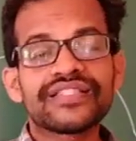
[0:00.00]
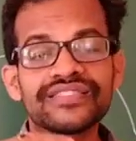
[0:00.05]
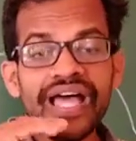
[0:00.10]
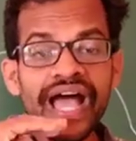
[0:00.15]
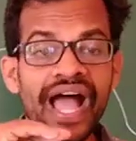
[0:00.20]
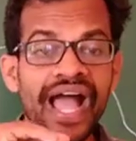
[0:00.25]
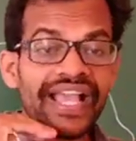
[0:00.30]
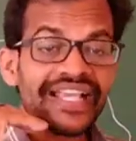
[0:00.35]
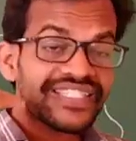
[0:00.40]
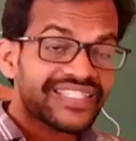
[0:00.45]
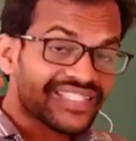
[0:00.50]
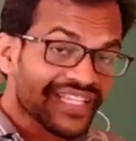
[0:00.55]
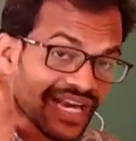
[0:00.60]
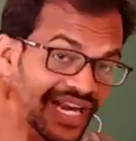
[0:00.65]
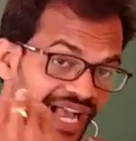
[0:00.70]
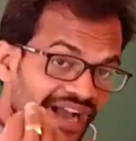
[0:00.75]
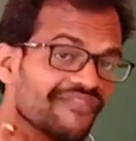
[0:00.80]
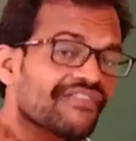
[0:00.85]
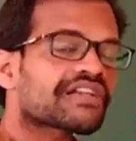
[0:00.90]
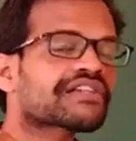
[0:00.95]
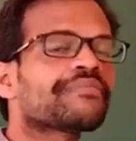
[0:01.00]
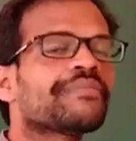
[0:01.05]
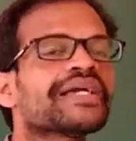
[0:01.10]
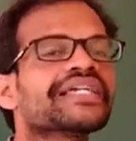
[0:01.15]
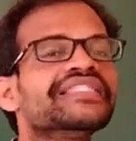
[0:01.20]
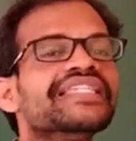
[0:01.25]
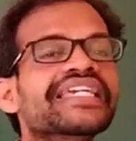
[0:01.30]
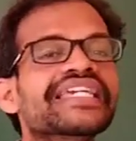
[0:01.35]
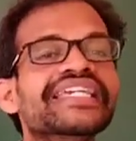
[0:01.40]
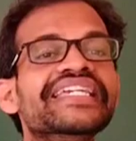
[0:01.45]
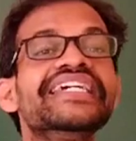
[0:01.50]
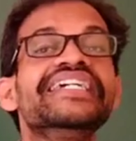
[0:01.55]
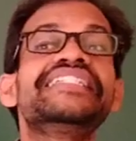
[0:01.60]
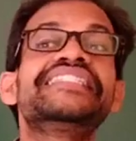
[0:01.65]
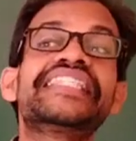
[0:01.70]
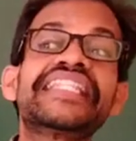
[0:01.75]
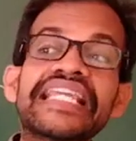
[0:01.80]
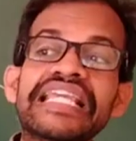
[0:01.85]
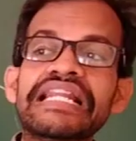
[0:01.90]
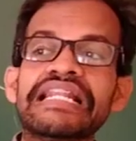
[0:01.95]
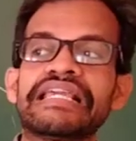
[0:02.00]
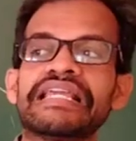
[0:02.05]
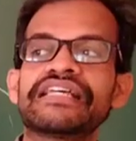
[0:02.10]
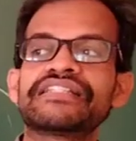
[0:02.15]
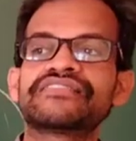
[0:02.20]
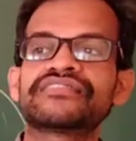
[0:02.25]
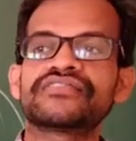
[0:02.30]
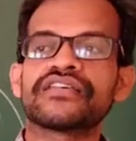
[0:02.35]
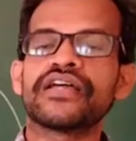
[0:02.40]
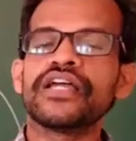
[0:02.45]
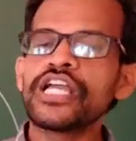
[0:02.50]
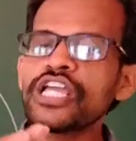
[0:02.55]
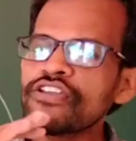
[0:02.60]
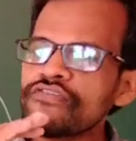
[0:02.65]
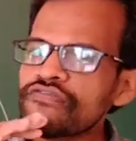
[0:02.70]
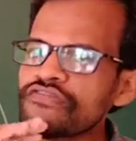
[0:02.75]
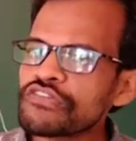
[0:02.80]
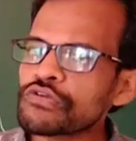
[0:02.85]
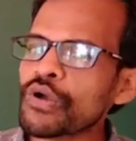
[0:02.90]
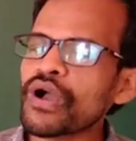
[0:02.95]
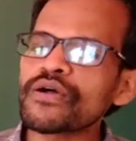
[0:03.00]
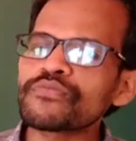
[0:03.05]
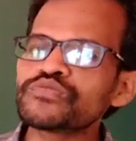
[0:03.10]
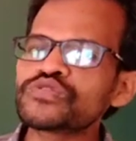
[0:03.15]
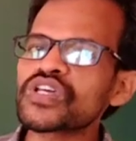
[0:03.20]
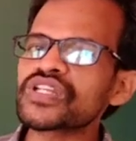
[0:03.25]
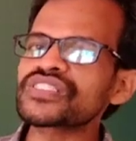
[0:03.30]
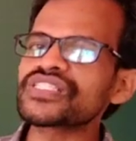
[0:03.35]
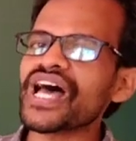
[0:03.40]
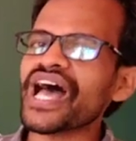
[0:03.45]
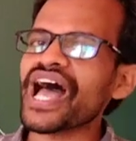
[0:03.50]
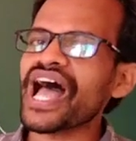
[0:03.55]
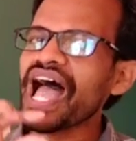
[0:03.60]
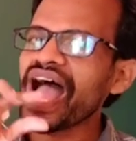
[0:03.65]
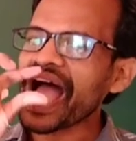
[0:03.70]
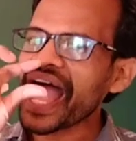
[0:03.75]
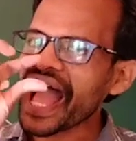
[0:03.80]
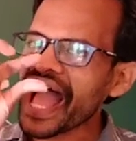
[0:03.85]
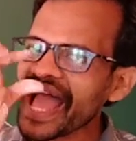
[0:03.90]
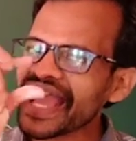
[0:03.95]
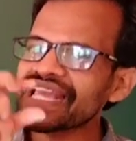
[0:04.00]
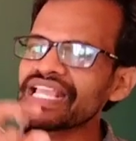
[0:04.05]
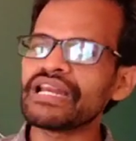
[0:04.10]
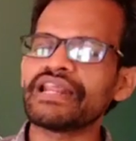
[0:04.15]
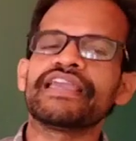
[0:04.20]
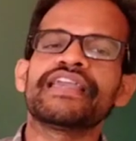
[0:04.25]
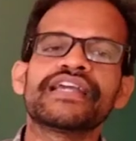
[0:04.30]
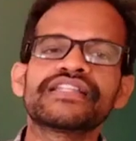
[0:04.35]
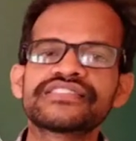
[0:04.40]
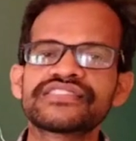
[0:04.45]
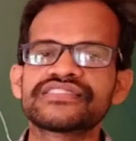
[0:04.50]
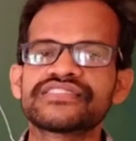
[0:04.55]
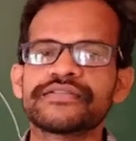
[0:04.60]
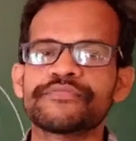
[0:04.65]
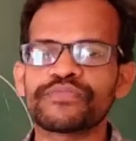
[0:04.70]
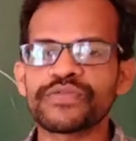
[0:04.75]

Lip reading: The eyes are covered by the 3 layers. If you observe the eye layers,